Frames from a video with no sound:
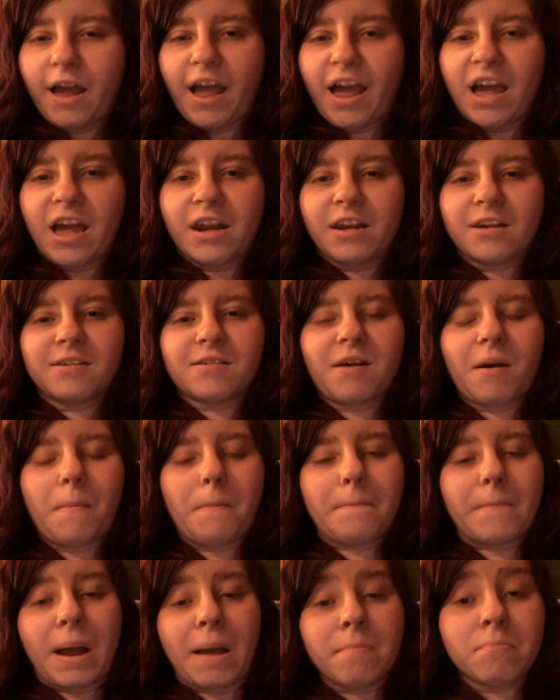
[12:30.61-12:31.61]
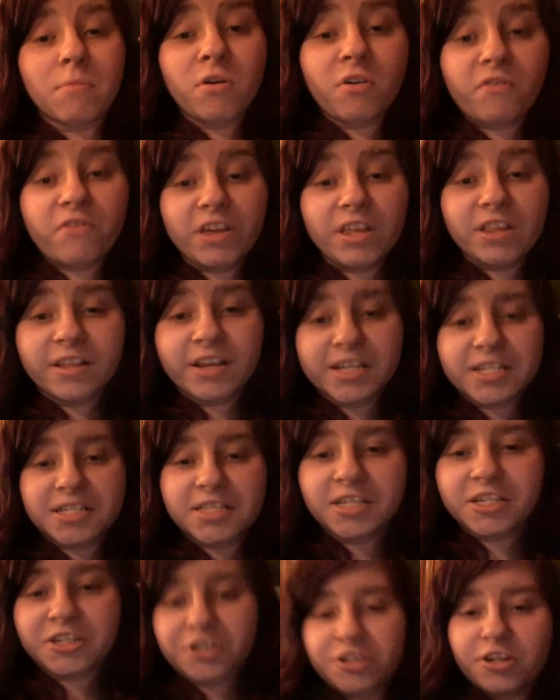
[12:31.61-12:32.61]
And my movie
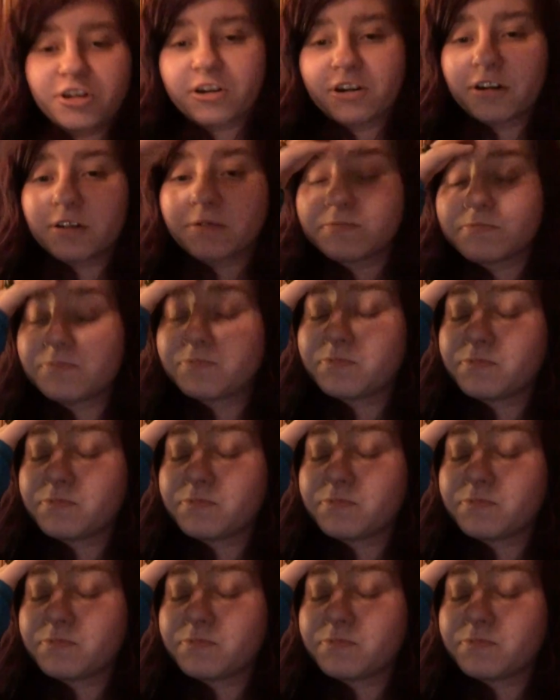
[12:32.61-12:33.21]
list this year,